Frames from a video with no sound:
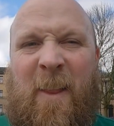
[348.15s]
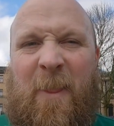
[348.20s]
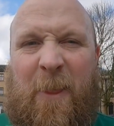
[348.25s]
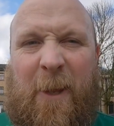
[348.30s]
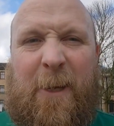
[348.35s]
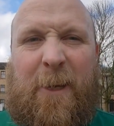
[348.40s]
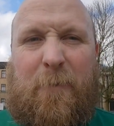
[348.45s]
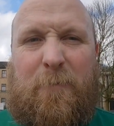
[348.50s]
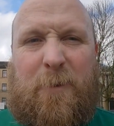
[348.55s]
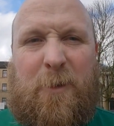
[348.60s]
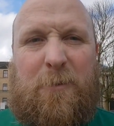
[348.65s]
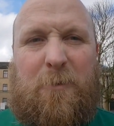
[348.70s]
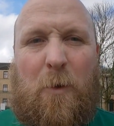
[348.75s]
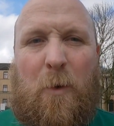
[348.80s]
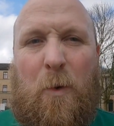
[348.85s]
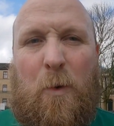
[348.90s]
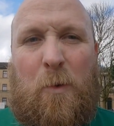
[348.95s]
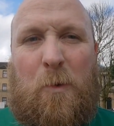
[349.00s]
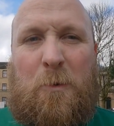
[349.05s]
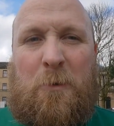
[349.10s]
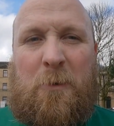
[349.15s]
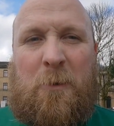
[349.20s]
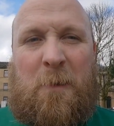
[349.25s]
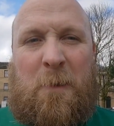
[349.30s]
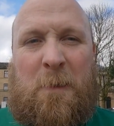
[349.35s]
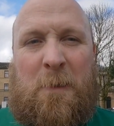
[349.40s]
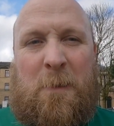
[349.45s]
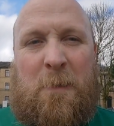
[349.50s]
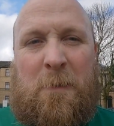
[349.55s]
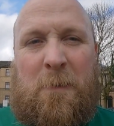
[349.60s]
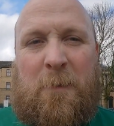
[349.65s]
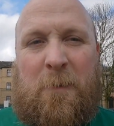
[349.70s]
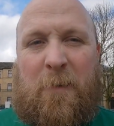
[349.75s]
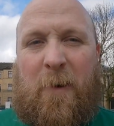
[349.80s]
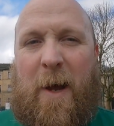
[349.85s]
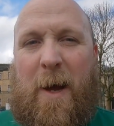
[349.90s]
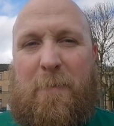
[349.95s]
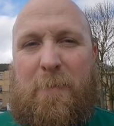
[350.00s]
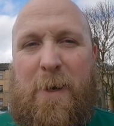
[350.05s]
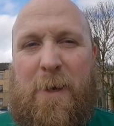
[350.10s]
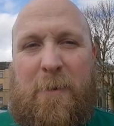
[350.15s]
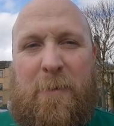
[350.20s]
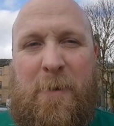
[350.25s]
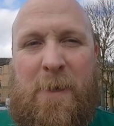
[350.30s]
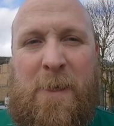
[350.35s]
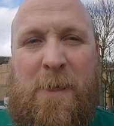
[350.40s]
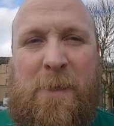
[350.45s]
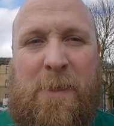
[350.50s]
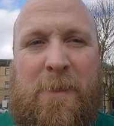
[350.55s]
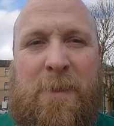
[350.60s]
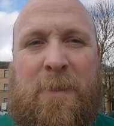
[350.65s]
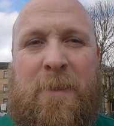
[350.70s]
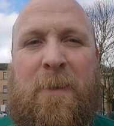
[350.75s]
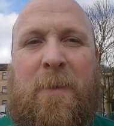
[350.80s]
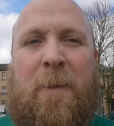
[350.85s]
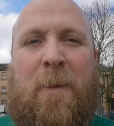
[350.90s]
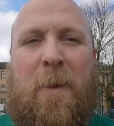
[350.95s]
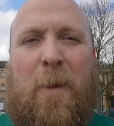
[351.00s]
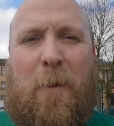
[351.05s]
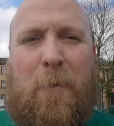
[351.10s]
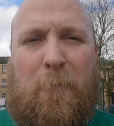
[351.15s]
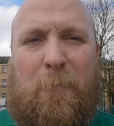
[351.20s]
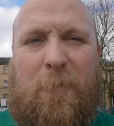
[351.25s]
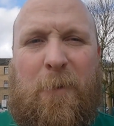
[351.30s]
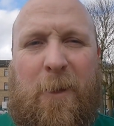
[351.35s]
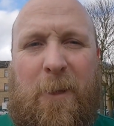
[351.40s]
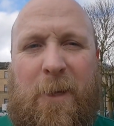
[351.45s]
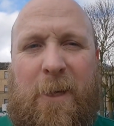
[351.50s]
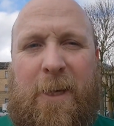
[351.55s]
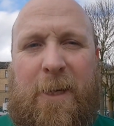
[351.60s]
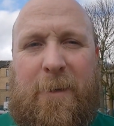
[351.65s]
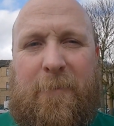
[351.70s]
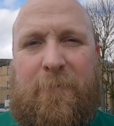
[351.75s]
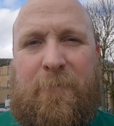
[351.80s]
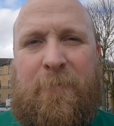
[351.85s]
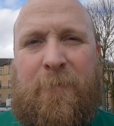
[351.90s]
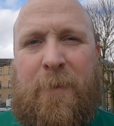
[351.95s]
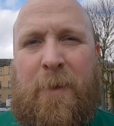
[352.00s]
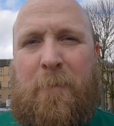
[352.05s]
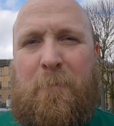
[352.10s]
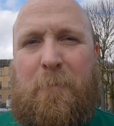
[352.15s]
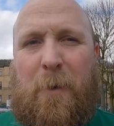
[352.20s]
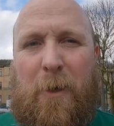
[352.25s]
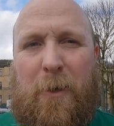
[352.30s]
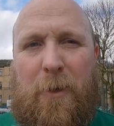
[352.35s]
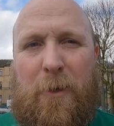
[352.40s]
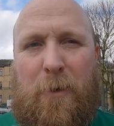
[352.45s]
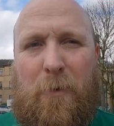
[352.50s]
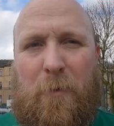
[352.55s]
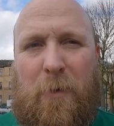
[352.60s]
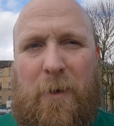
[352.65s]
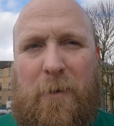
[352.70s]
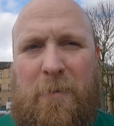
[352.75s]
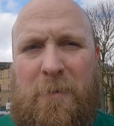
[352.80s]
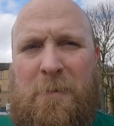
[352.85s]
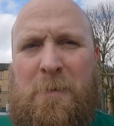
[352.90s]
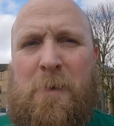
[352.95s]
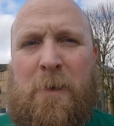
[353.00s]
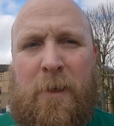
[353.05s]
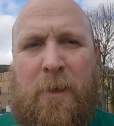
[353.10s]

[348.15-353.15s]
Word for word: I think I'm just old, crab it, feeling it. But you know what?